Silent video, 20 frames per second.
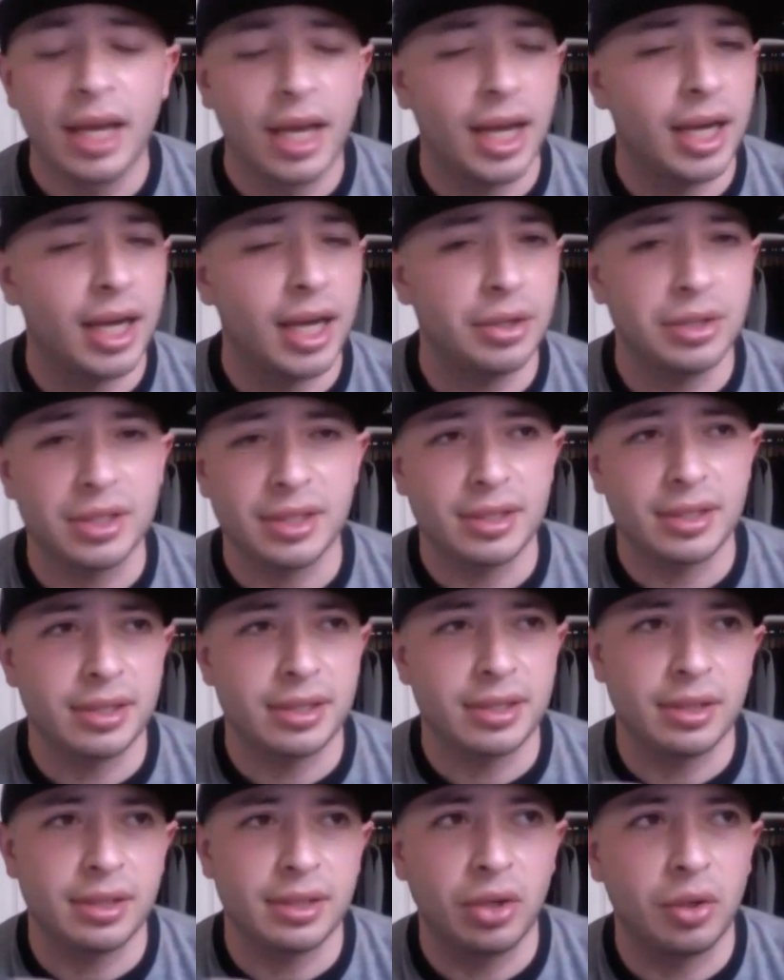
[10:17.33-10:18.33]
and you're just you
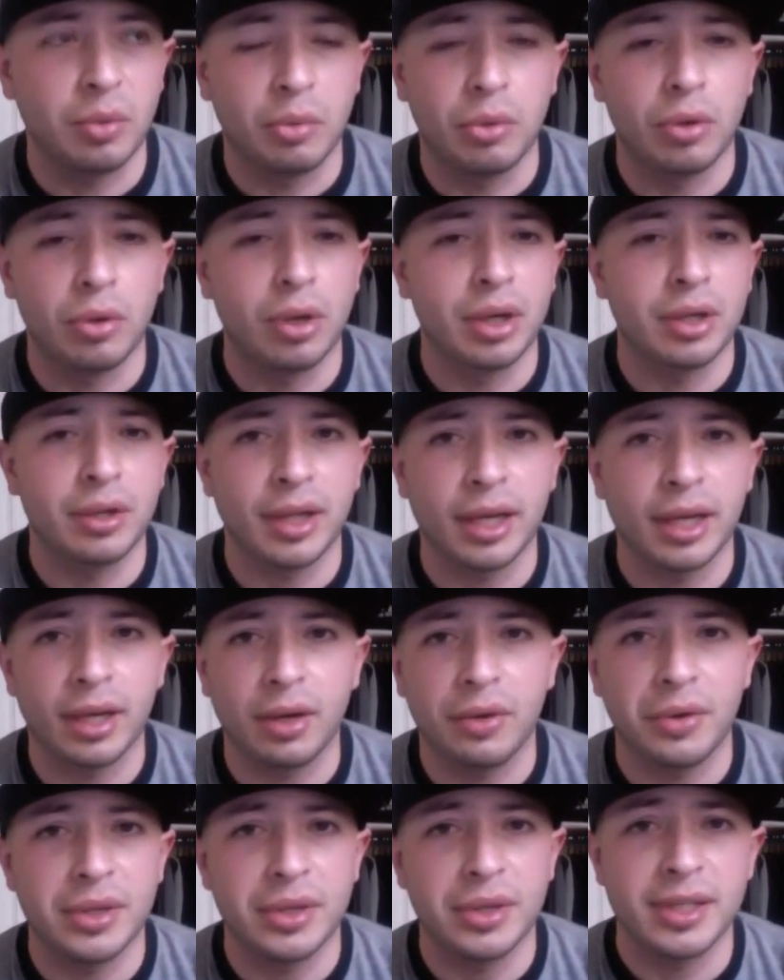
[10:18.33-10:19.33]
know you're bored and you're like I
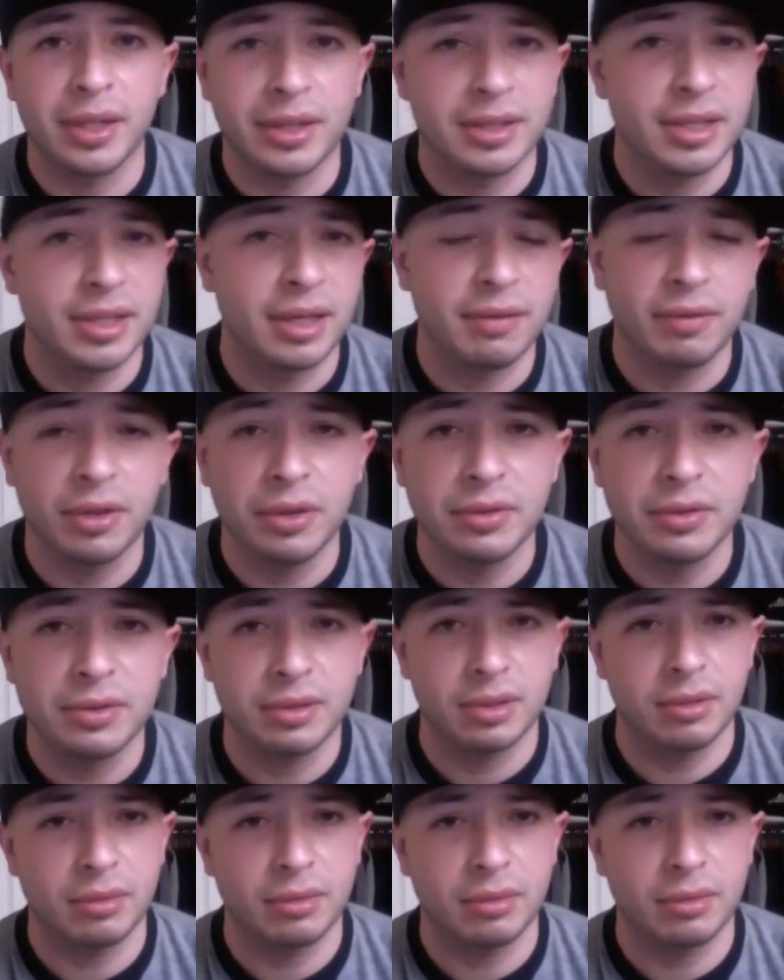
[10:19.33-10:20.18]
want to see how this deck flows.